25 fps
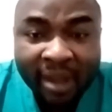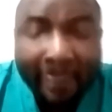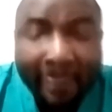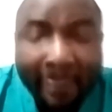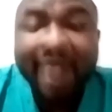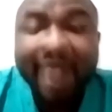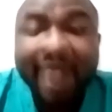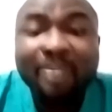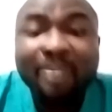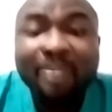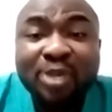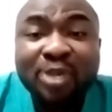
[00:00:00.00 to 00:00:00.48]

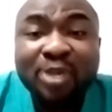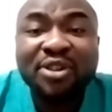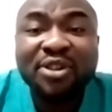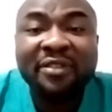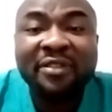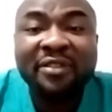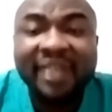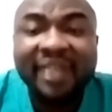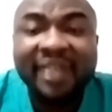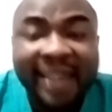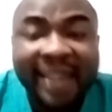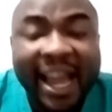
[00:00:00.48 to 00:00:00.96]
But most
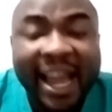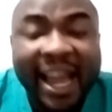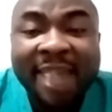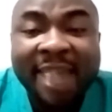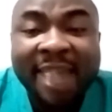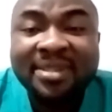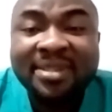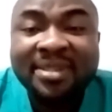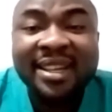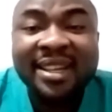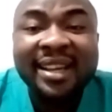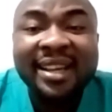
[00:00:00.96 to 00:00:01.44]
of the
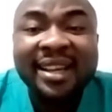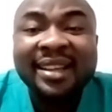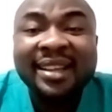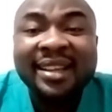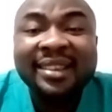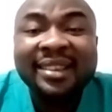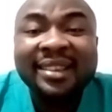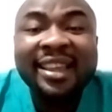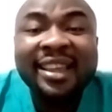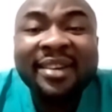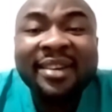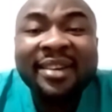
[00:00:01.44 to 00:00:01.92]
times,
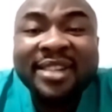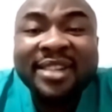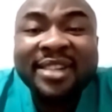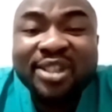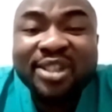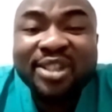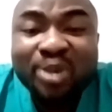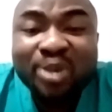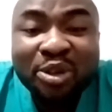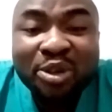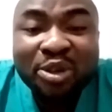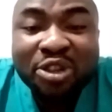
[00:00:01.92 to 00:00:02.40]
there
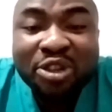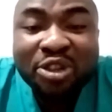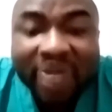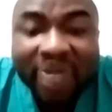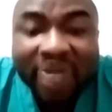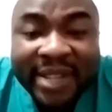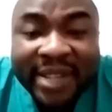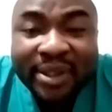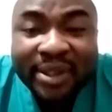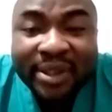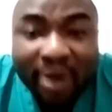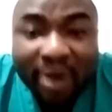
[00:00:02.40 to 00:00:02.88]
is no
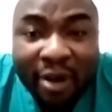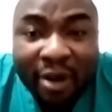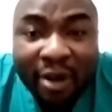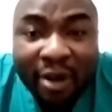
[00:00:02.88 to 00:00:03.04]
trace